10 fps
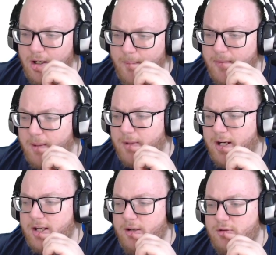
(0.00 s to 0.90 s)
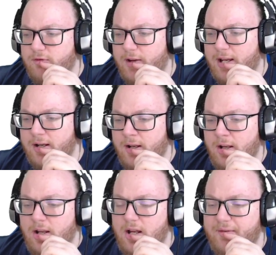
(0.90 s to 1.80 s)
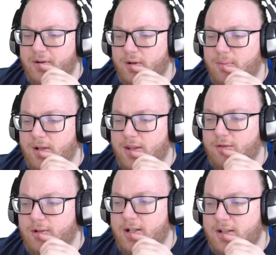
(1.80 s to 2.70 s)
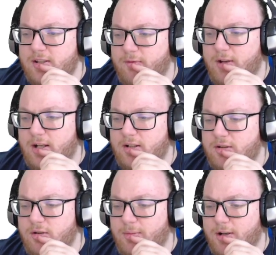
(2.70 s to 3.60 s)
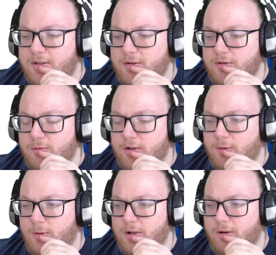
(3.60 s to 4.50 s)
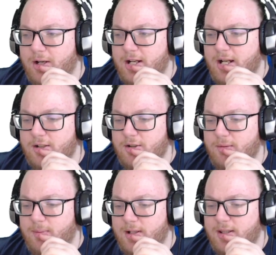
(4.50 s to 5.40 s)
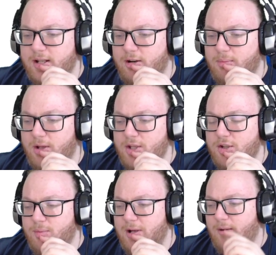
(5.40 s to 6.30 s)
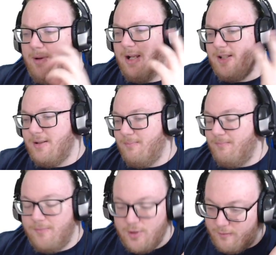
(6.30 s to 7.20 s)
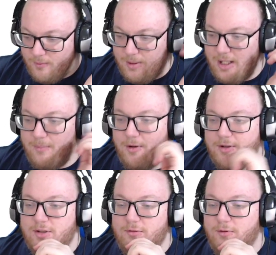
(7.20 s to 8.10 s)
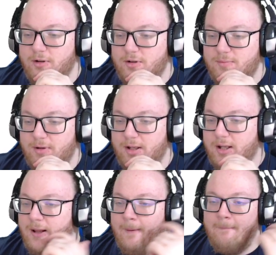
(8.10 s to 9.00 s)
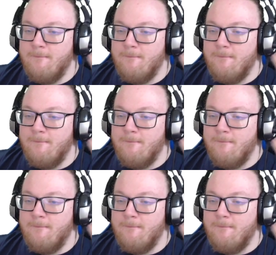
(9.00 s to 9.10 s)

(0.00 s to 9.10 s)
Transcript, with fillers: Um, I'm not a huge fan of it only playing three Gust Effect, two Boss's Order, one Great Catcher, but they are playing two Palpads to shuffle back Boss's Orders. But like,